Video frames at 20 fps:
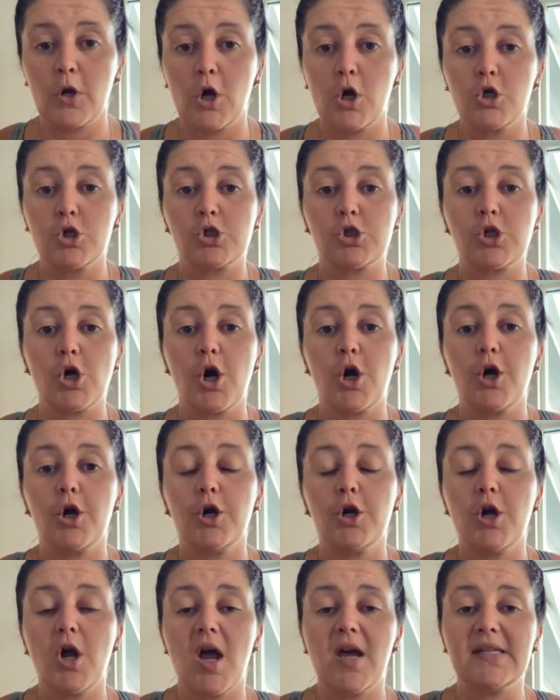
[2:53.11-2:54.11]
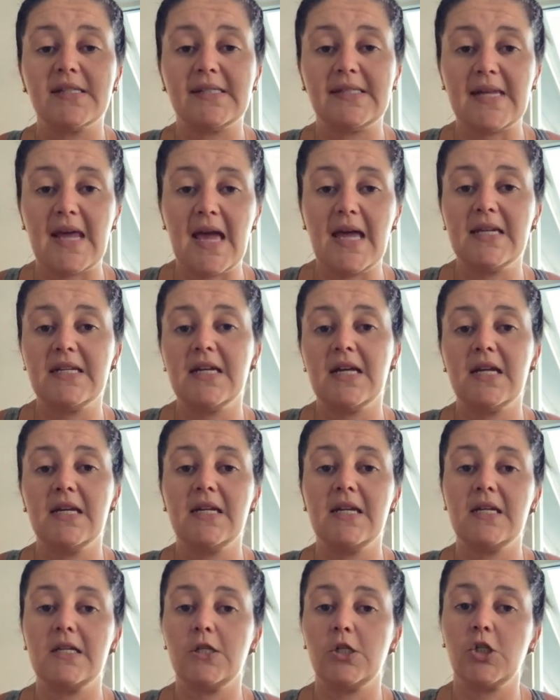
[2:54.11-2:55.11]
So
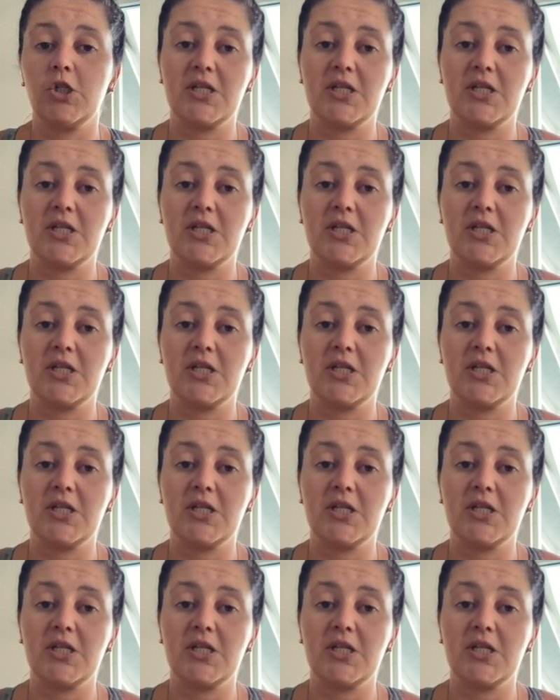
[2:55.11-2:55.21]
standard